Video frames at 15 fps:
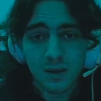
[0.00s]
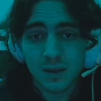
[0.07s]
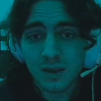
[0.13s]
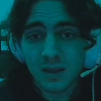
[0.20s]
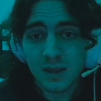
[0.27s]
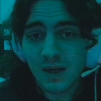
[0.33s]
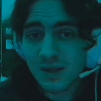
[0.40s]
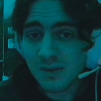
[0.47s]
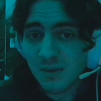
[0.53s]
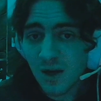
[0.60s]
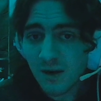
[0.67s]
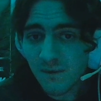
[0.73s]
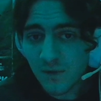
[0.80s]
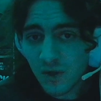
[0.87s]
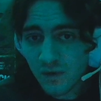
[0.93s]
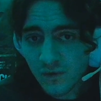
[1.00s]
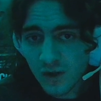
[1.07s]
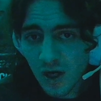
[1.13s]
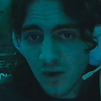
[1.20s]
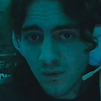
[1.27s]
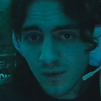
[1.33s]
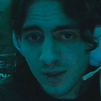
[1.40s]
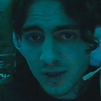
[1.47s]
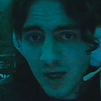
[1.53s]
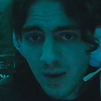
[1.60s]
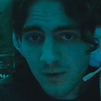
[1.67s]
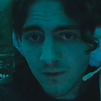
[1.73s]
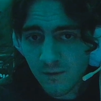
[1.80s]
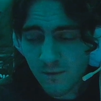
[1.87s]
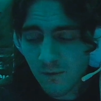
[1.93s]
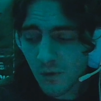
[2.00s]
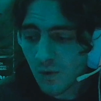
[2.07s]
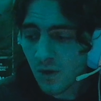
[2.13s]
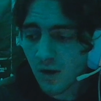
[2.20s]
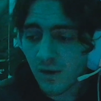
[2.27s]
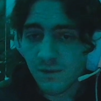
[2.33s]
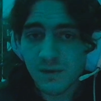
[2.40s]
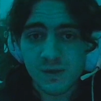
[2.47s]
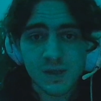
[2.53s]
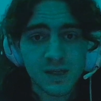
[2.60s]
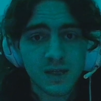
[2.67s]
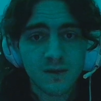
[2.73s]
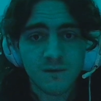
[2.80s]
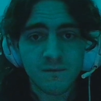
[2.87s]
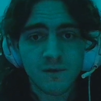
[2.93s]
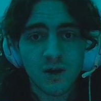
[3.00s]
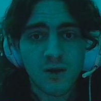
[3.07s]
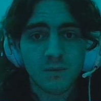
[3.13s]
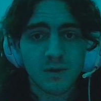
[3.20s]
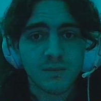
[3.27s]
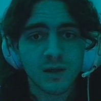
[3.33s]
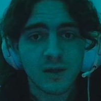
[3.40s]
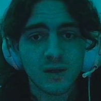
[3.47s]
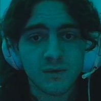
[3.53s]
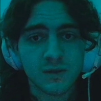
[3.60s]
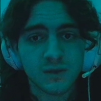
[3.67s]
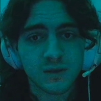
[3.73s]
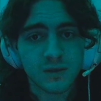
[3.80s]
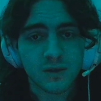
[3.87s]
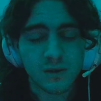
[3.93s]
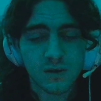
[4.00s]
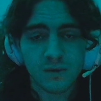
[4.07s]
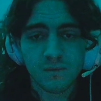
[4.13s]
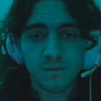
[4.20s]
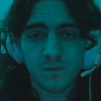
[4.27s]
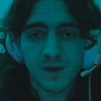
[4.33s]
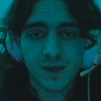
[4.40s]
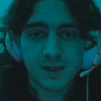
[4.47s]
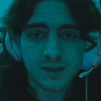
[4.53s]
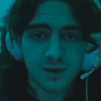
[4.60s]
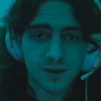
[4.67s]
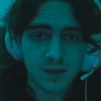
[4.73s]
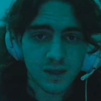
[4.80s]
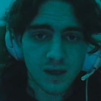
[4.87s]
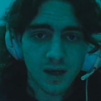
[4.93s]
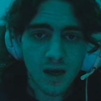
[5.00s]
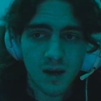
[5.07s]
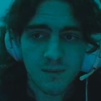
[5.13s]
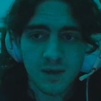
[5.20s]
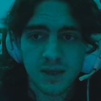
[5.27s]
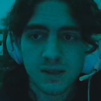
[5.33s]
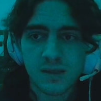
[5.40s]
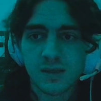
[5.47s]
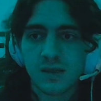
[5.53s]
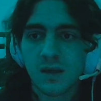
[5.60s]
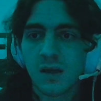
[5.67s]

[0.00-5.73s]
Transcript: That was my review of John Wick Chapter 4. If you've seen the film, let me know what your thoughts are in the comments.